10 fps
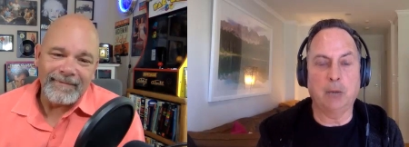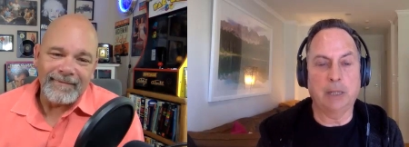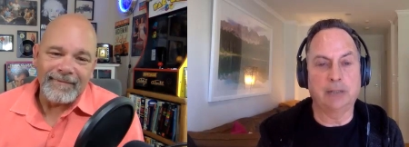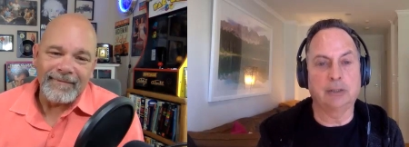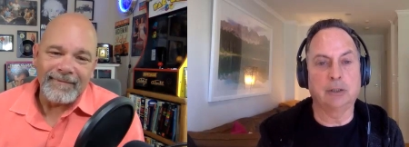
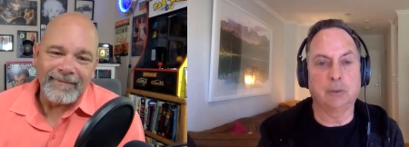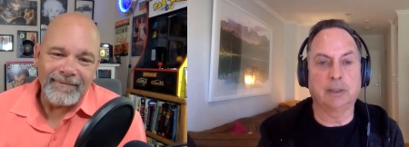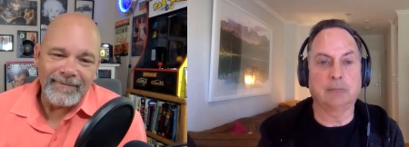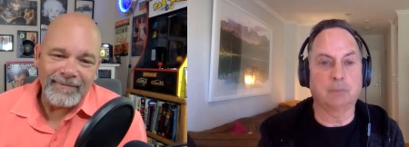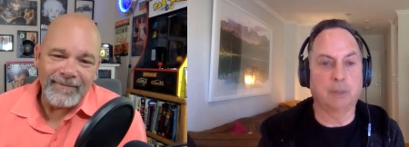Speaker 1: we deal with
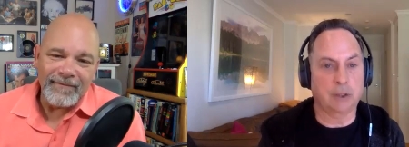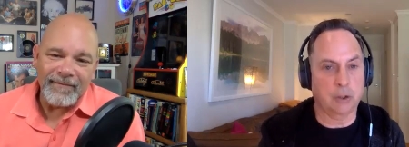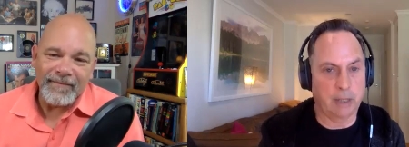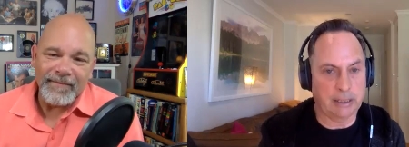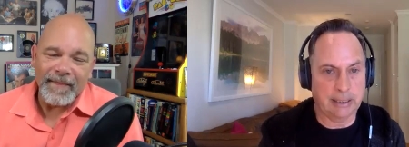it with
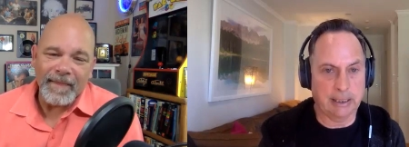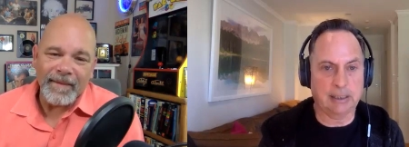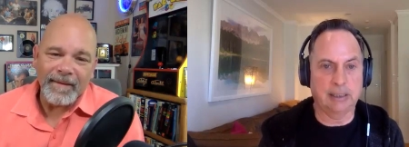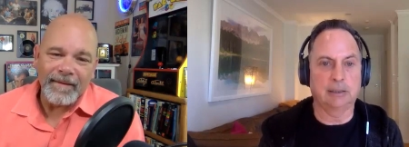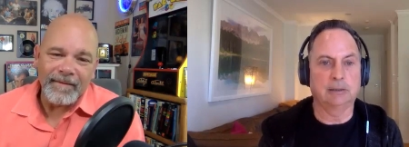correct
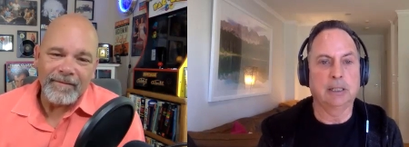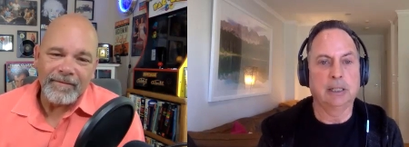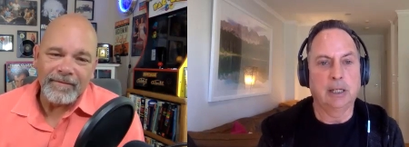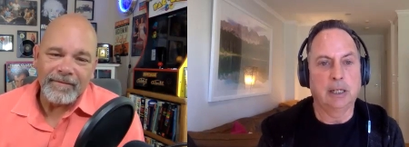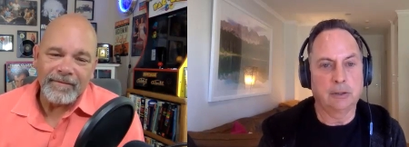etiquette
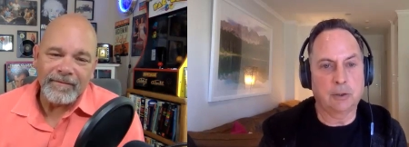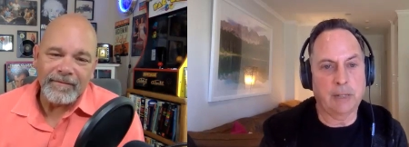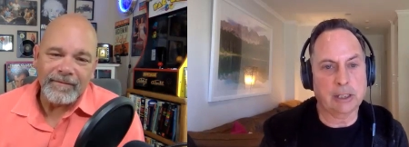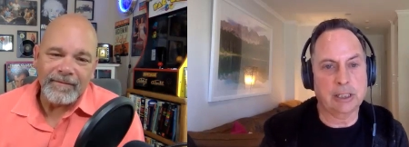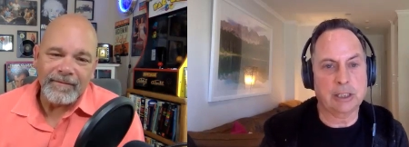
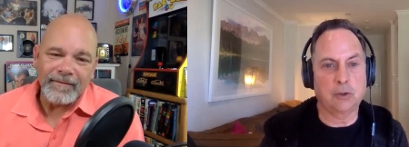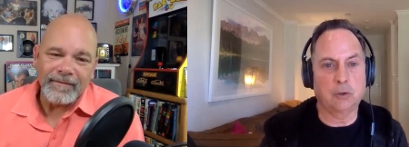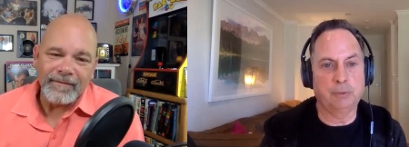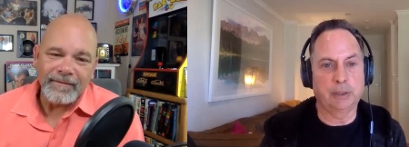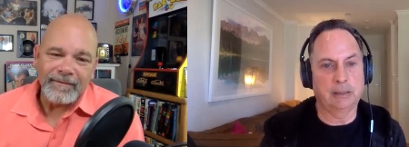to actually
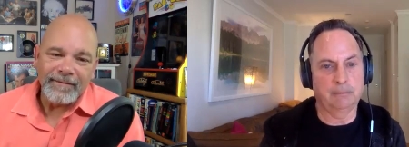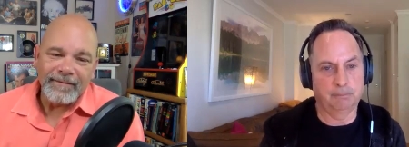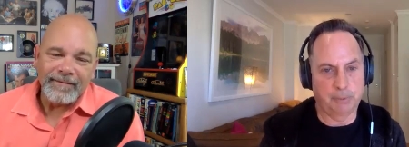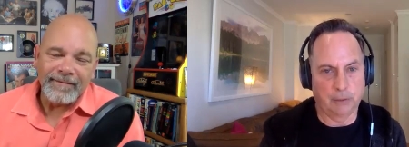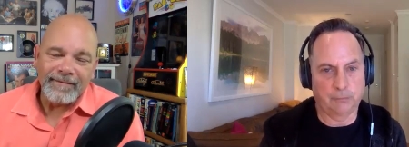still be
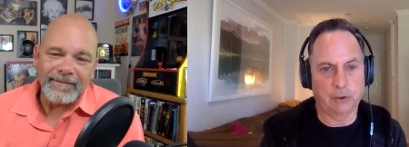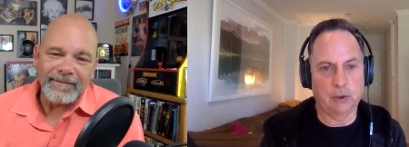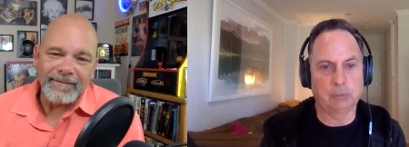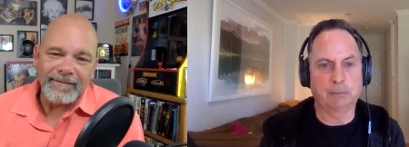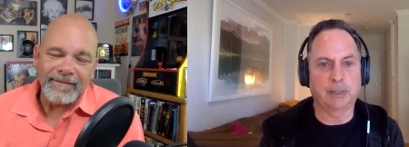beautiful
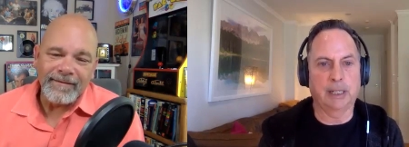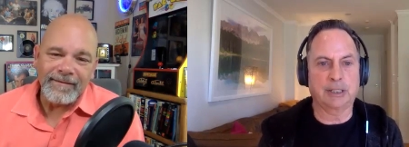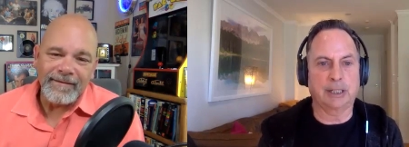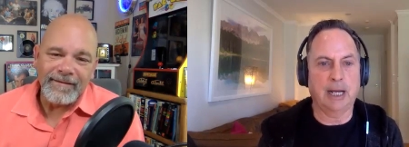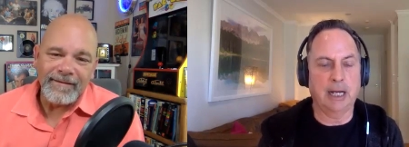human
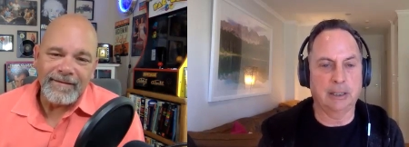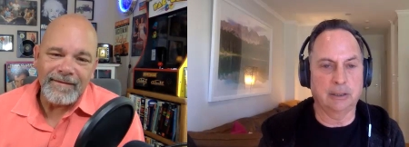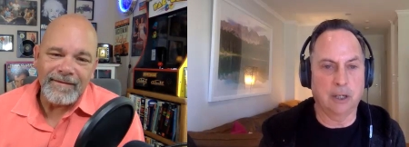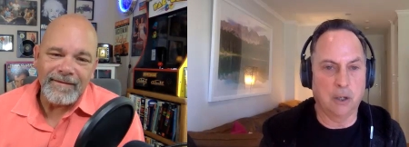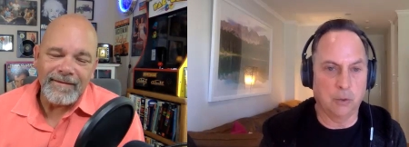beings that hug
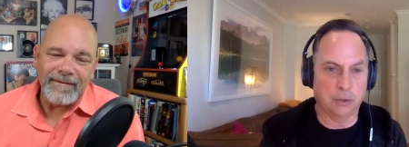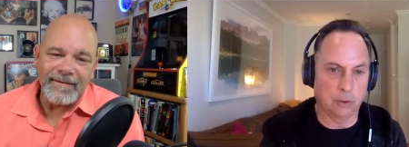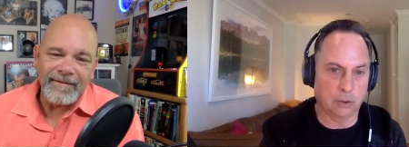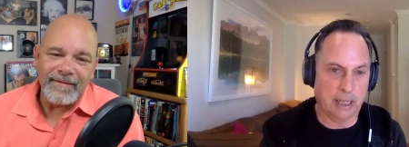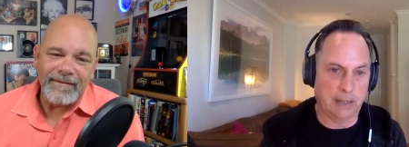and hold
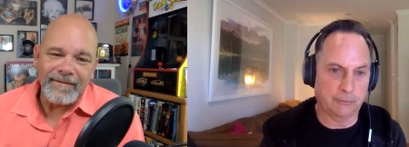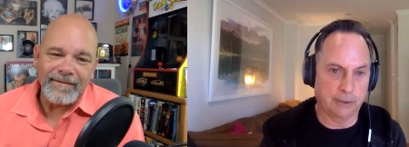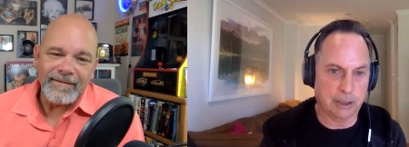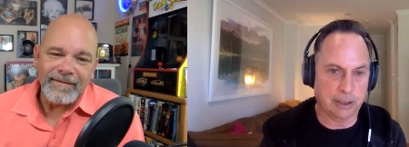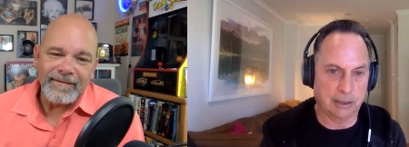and look
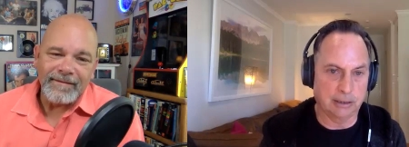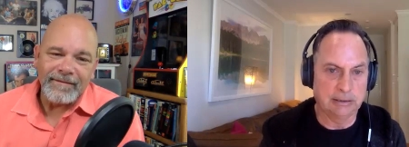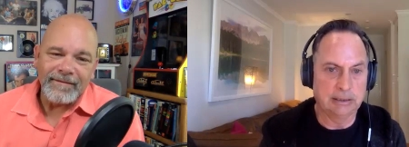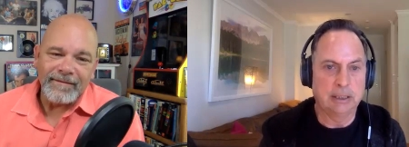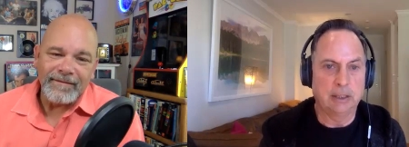after each
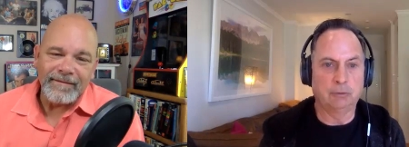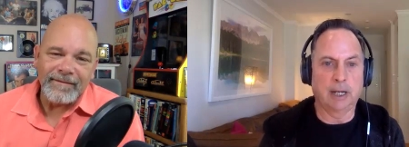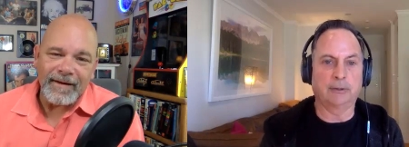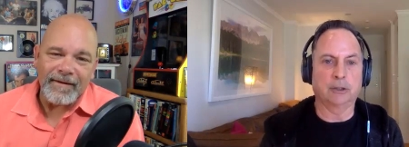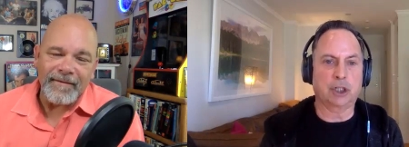other
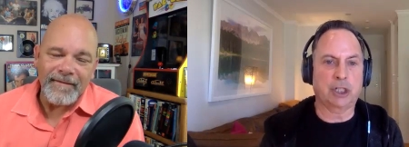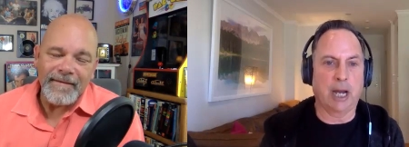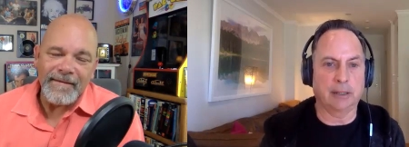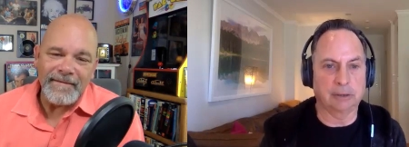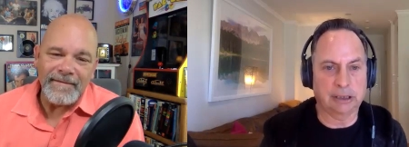rather than
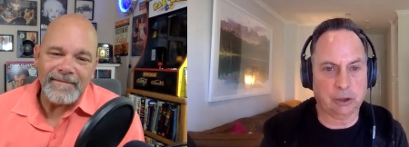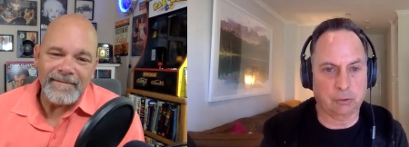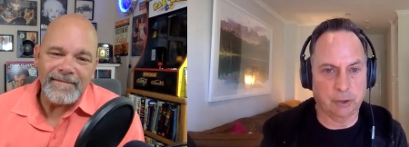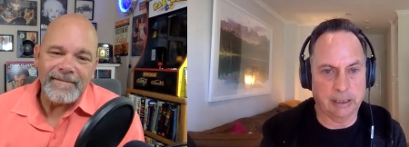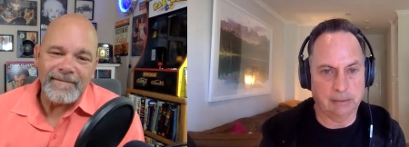shout and
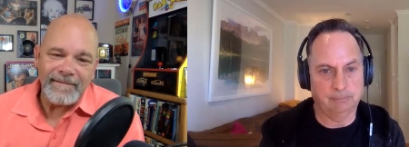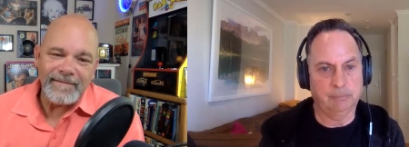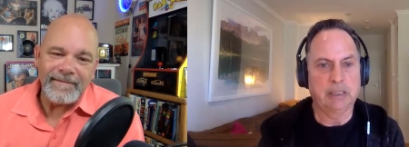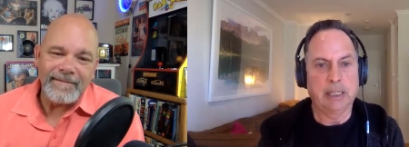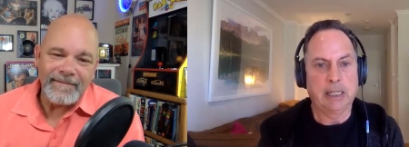scream
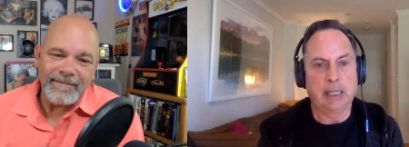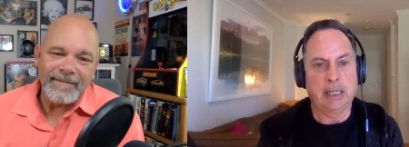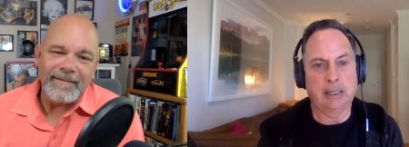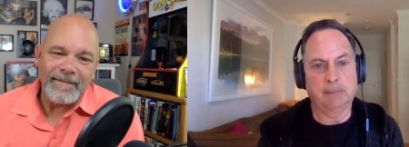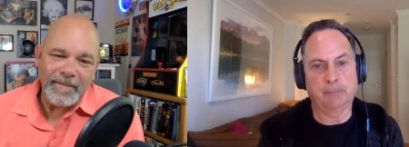
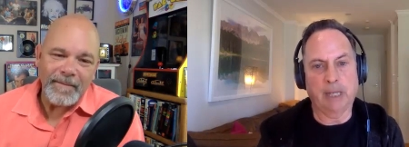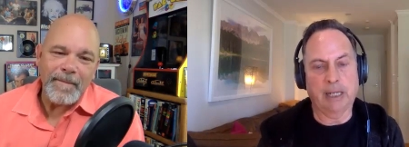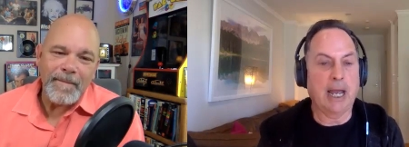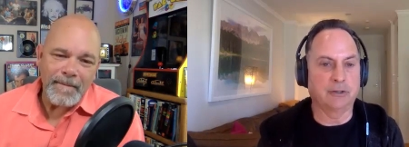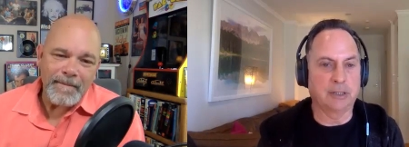um,
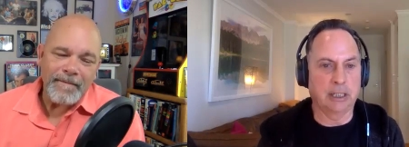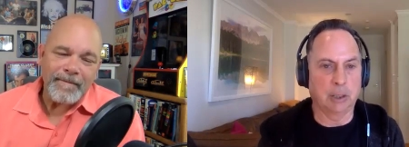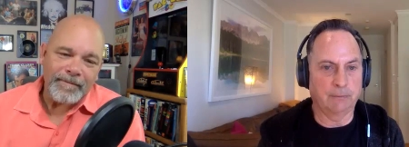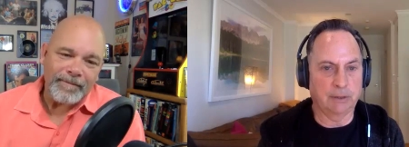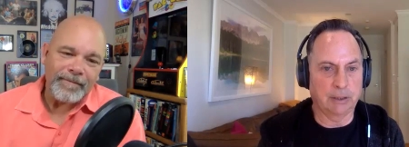and how dare
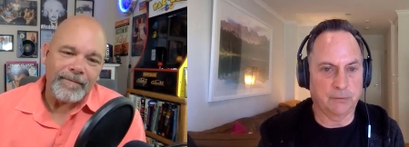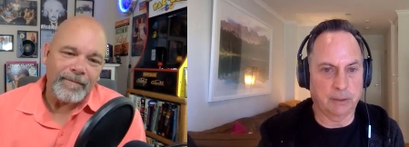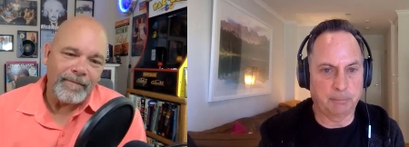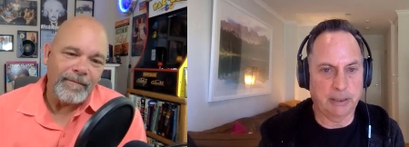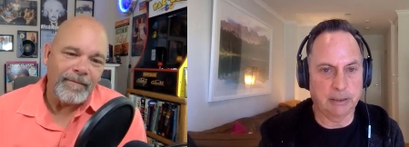you have a
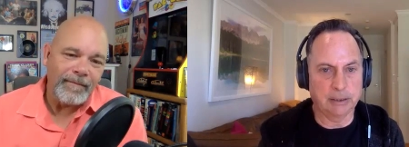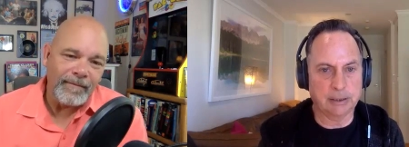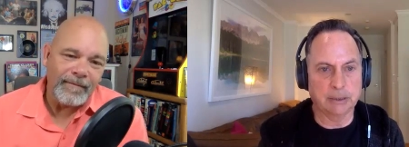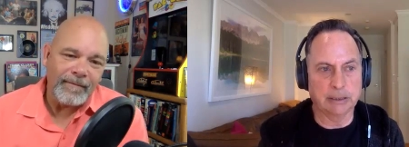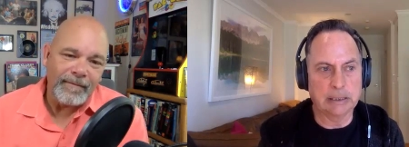different opinion
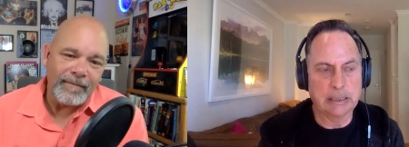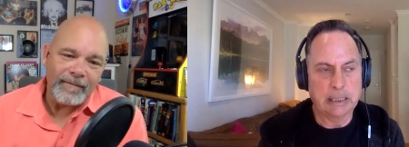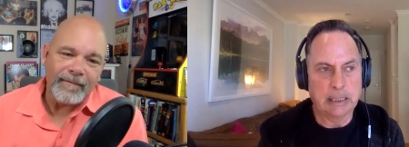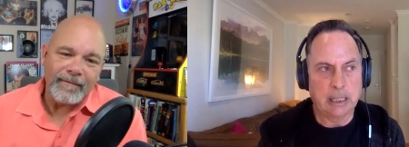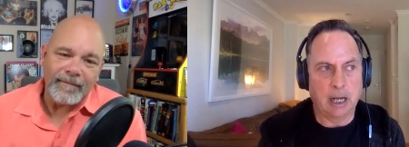to me.
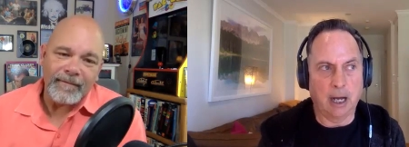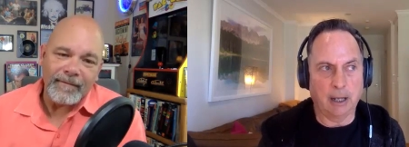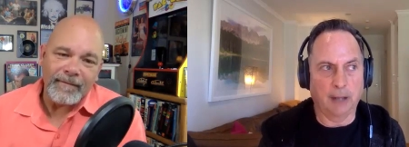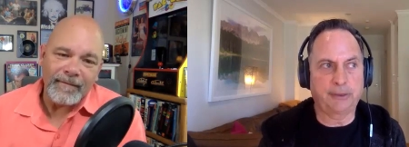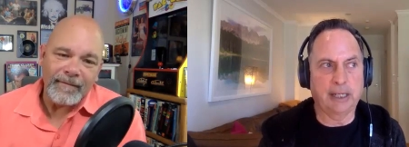I,
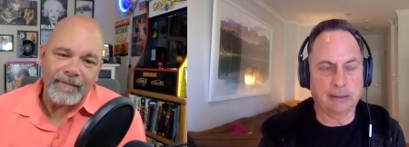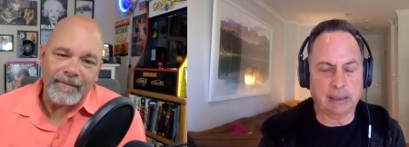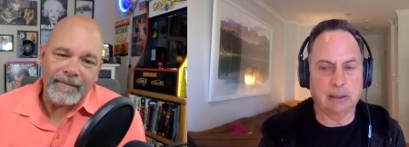I think